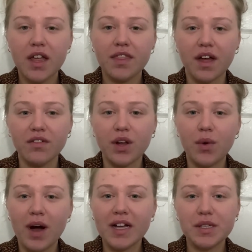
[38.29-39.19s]
that
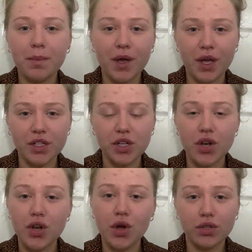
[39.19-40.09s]
requires a
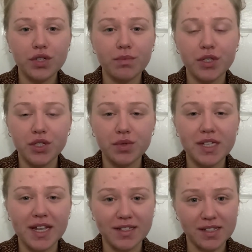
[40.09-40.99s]
person not to produce
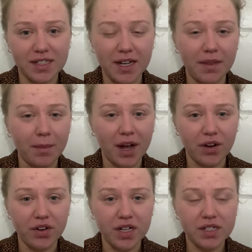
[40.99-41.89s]
insulin in the
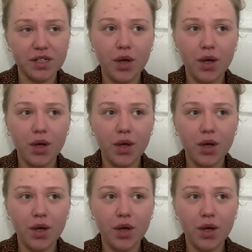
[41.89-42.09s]
pancreas,